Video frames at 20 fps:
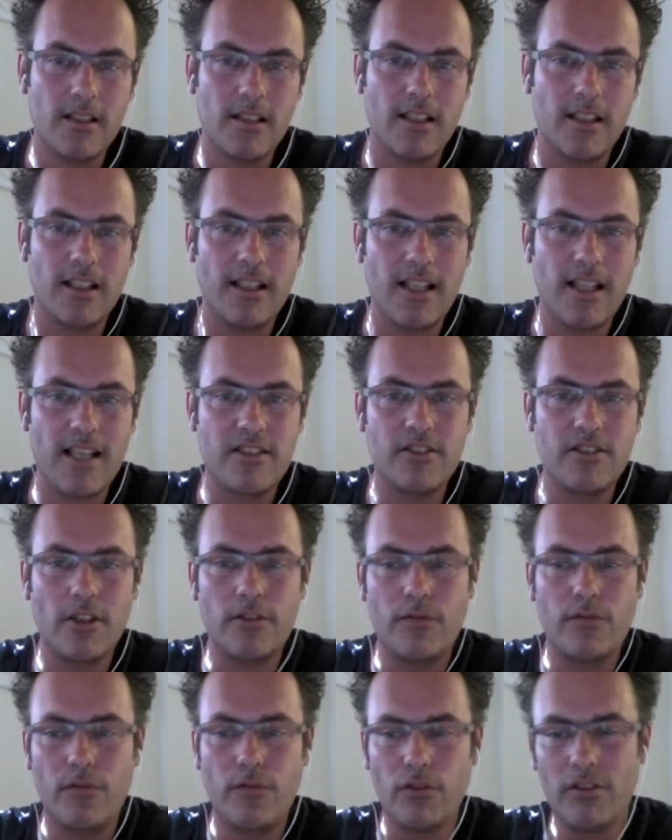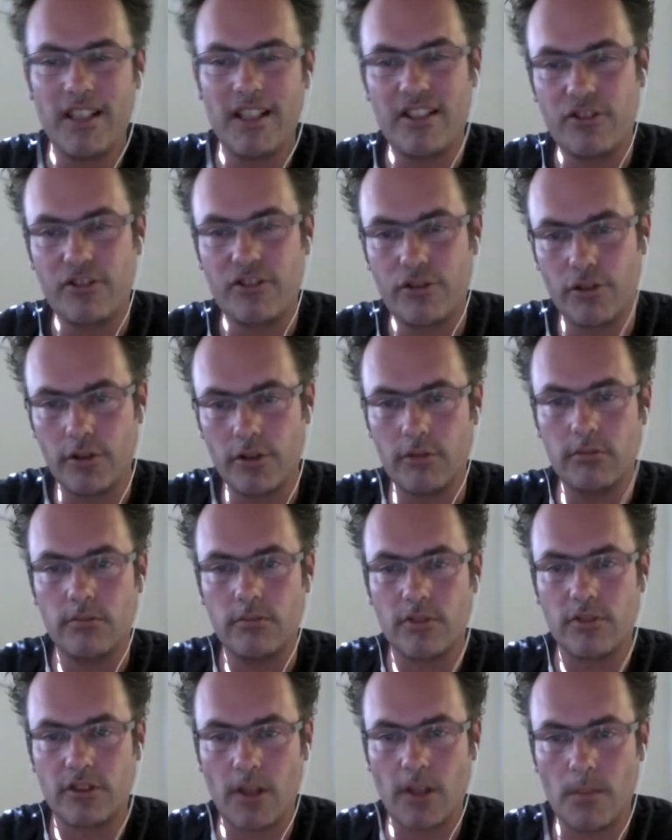It's not fully true.
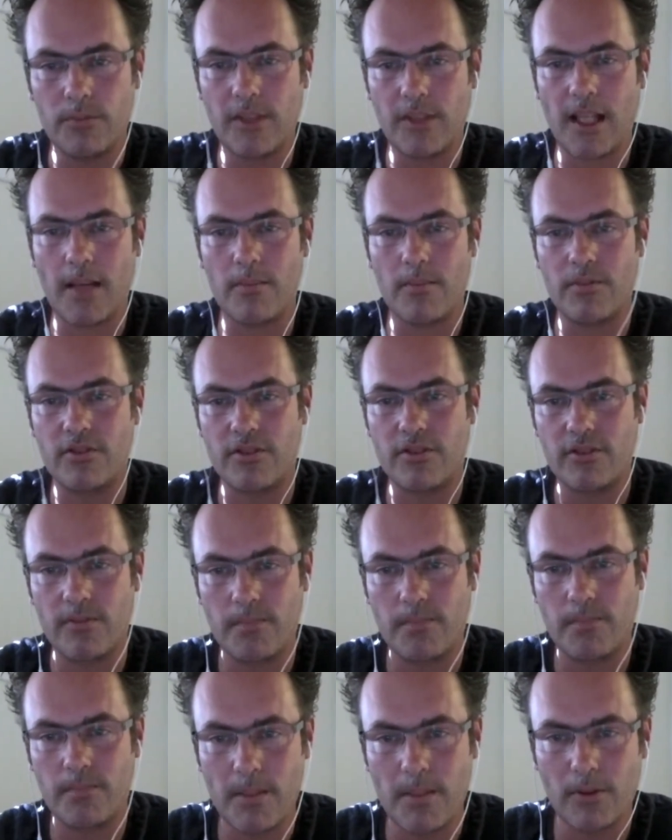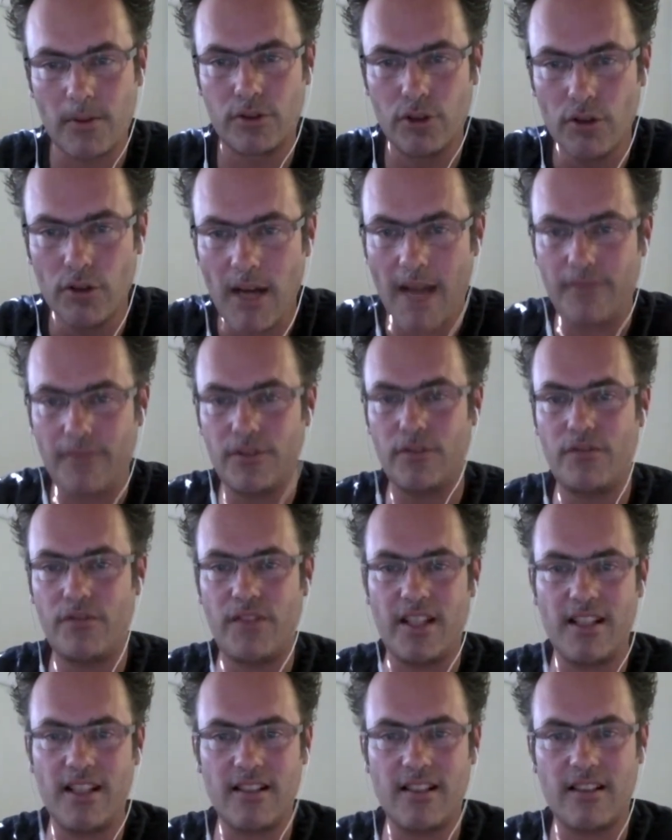Sometimes people do have to
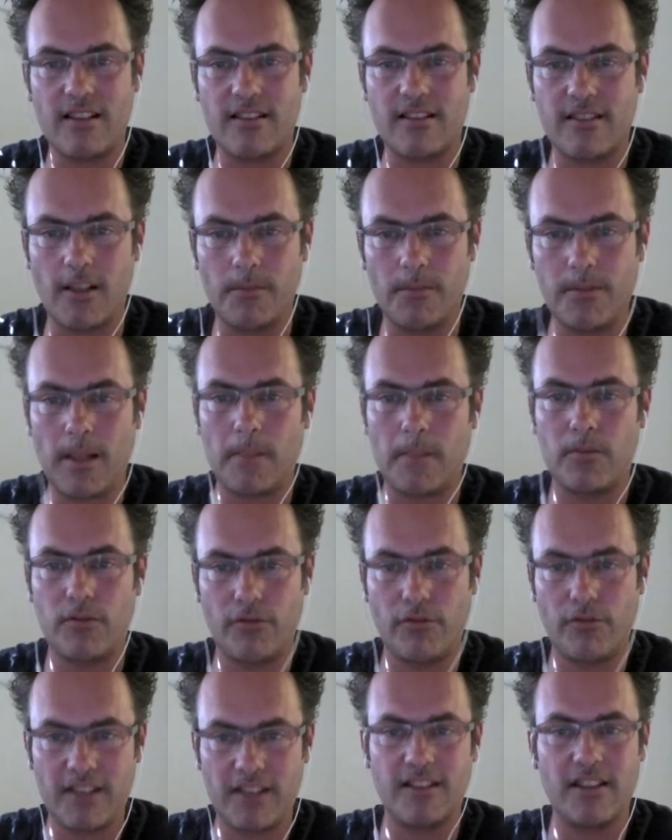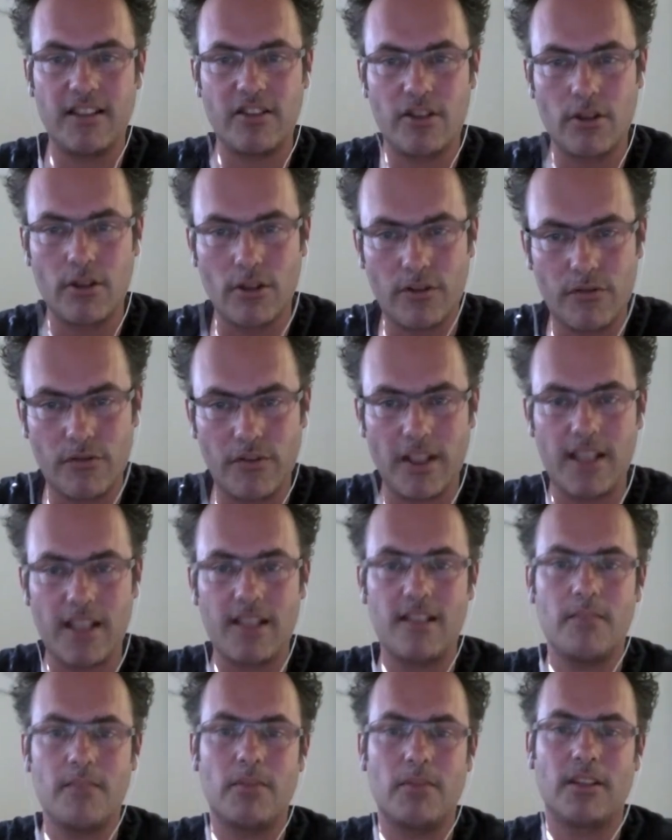think. Sometimes friction is a good
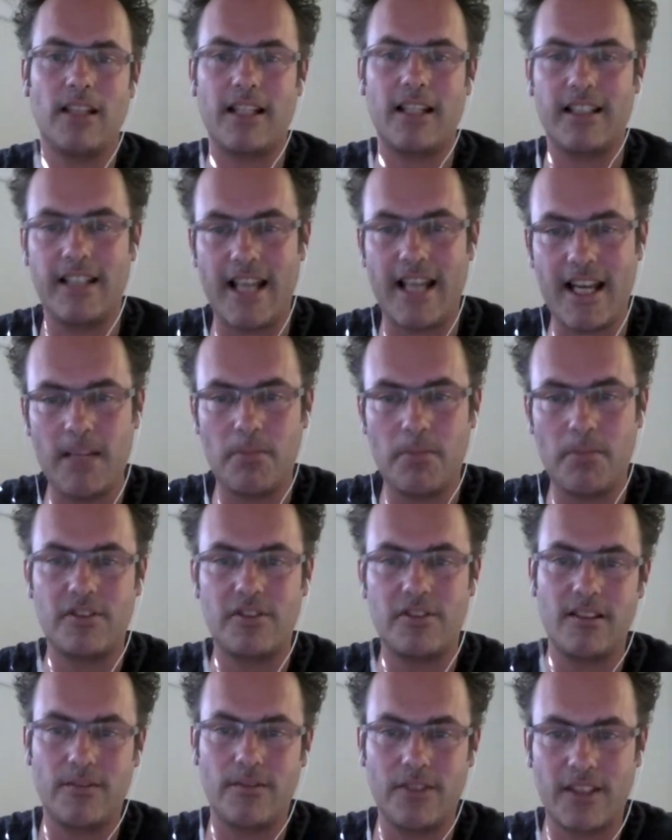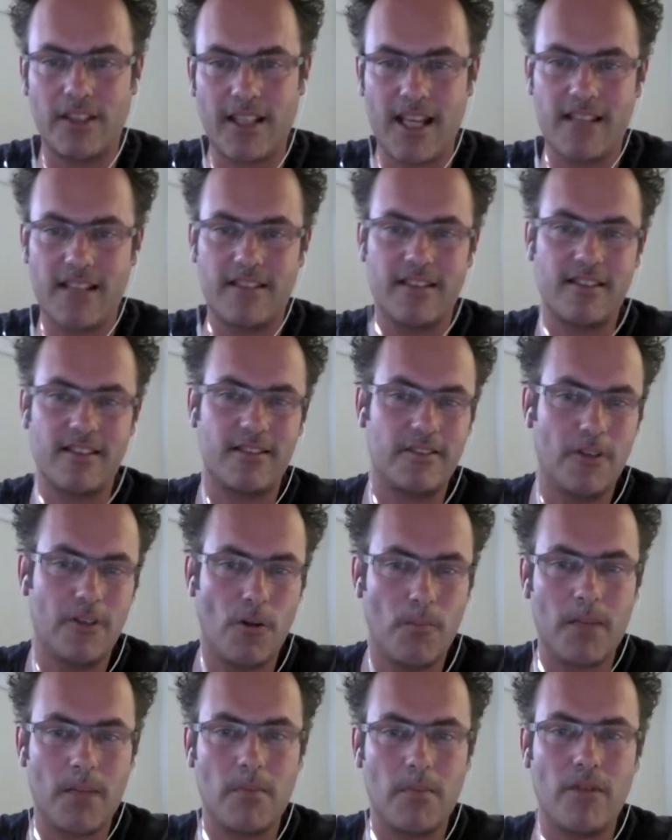thing, but like in 80% of the cases, don't
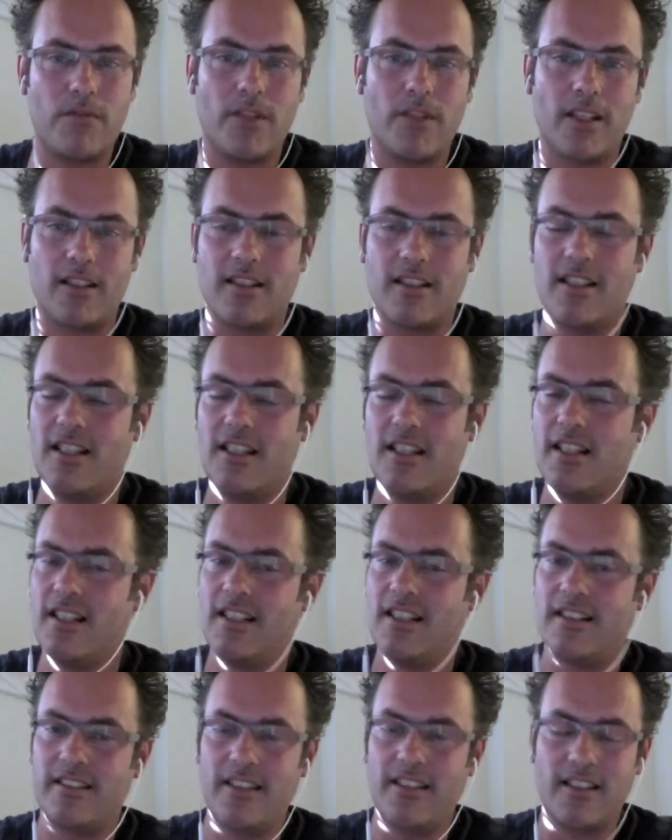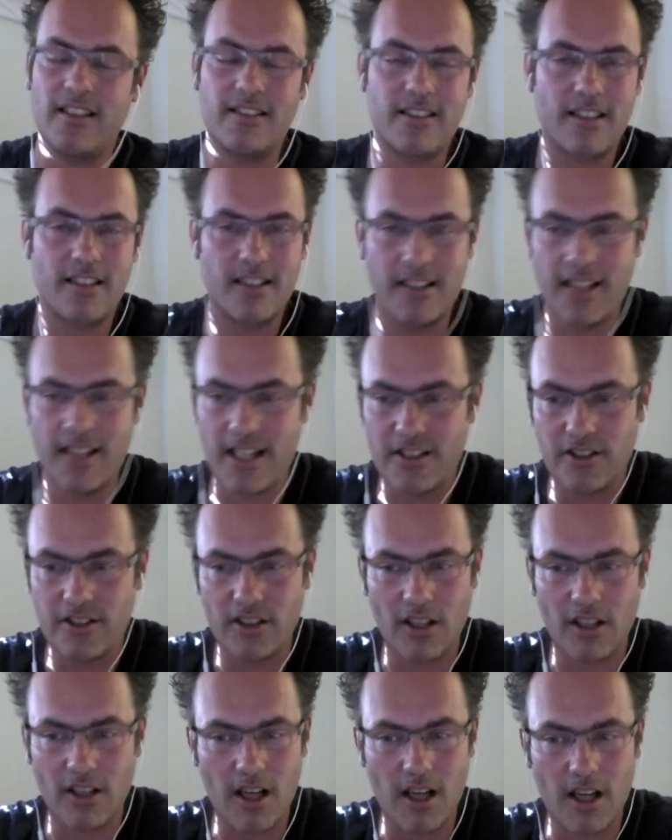make me think. Just get your
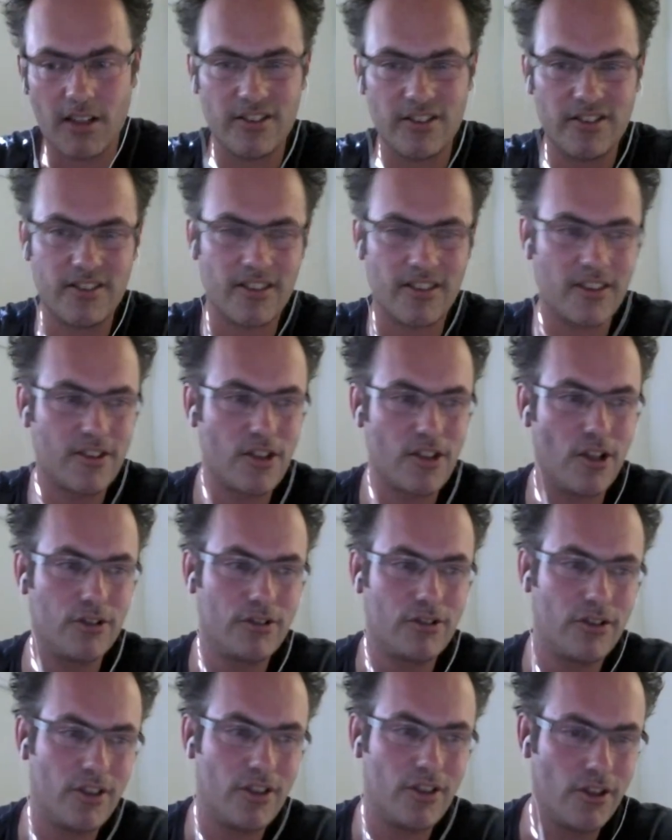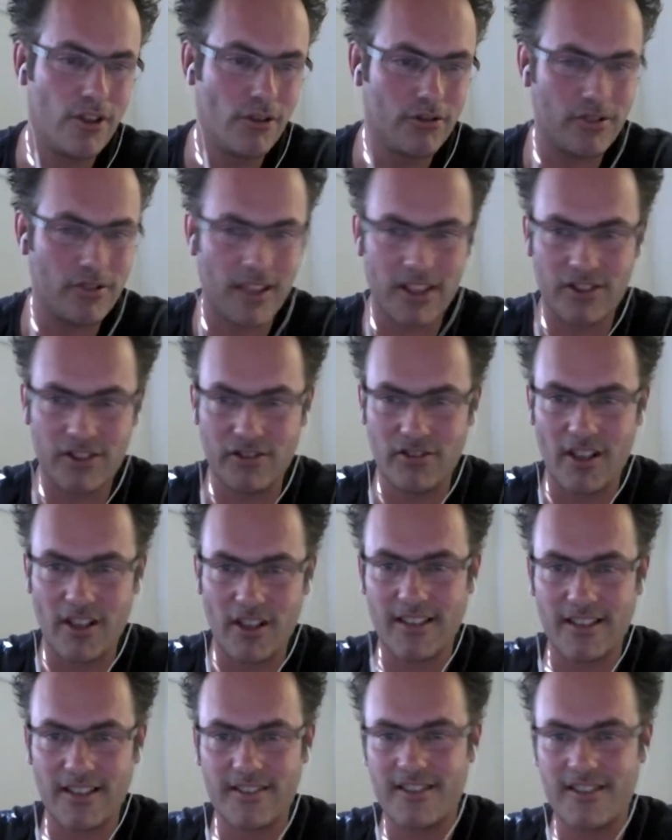aunt, go to the
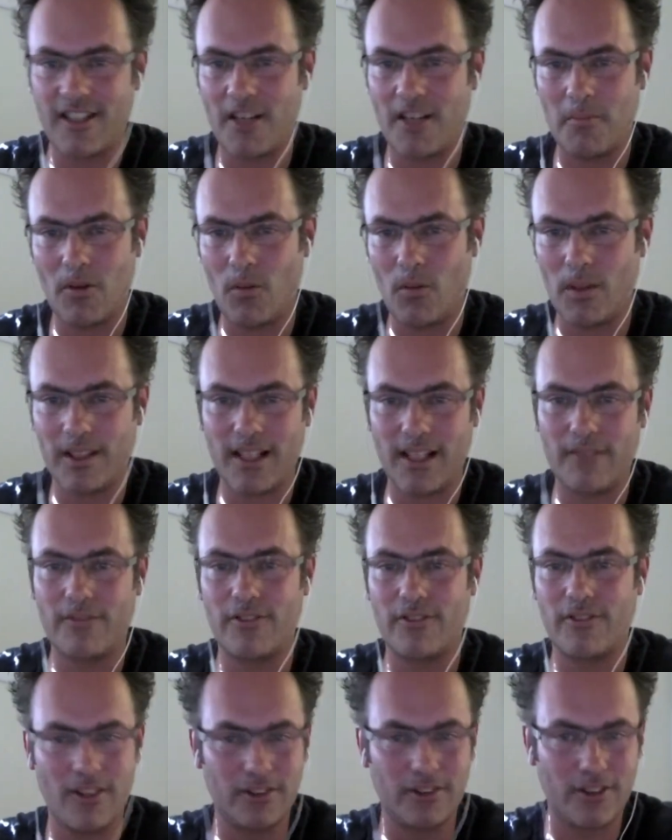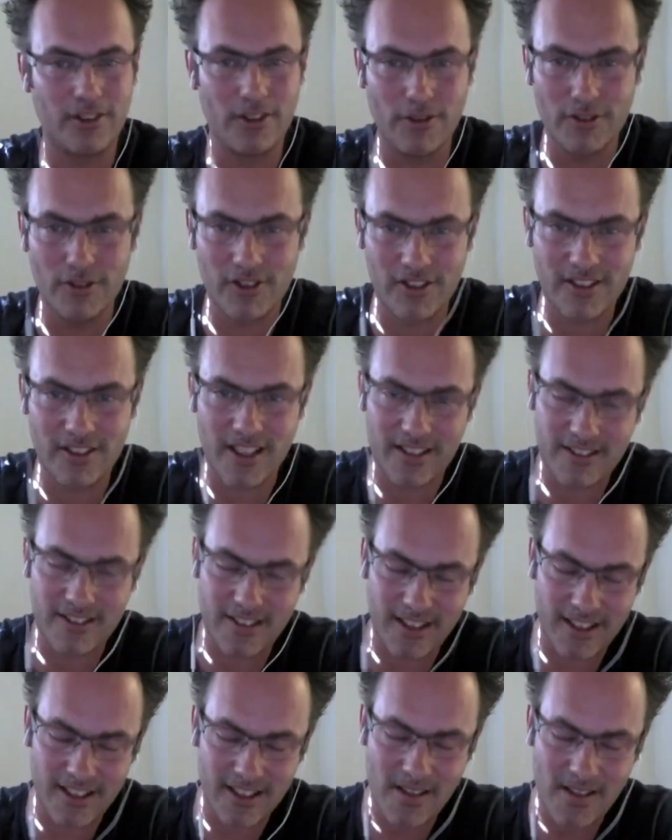userisdrunk.com or whatever, go to user
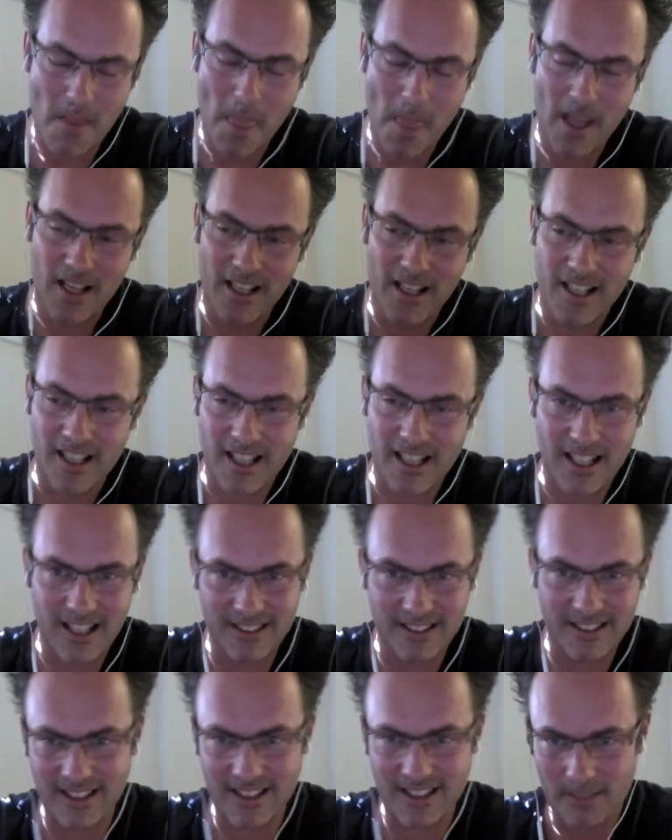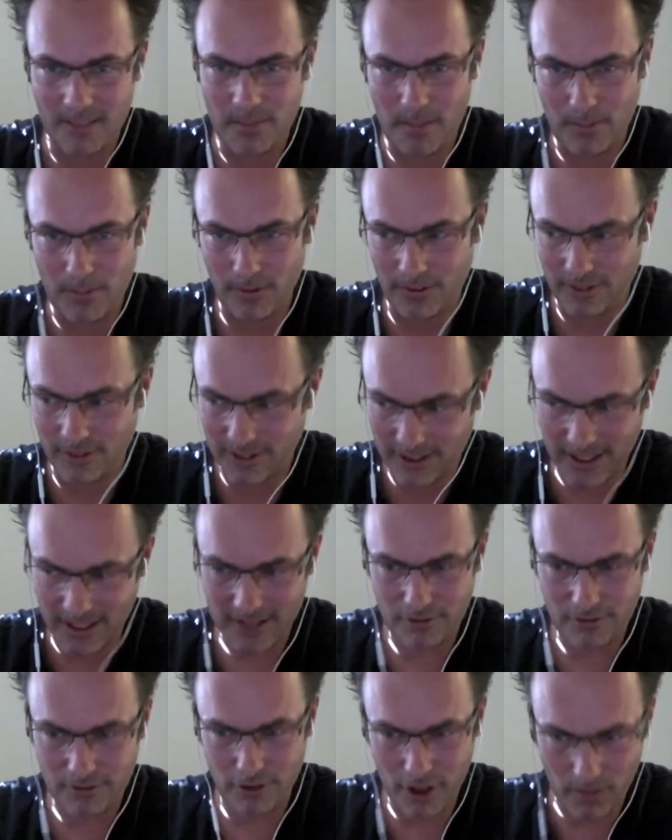testing, and let people click
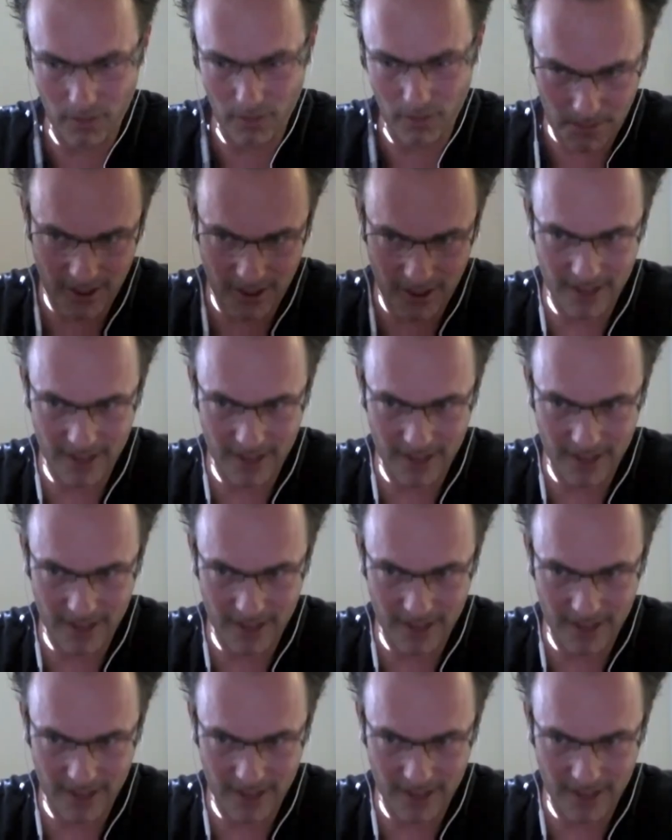through your website.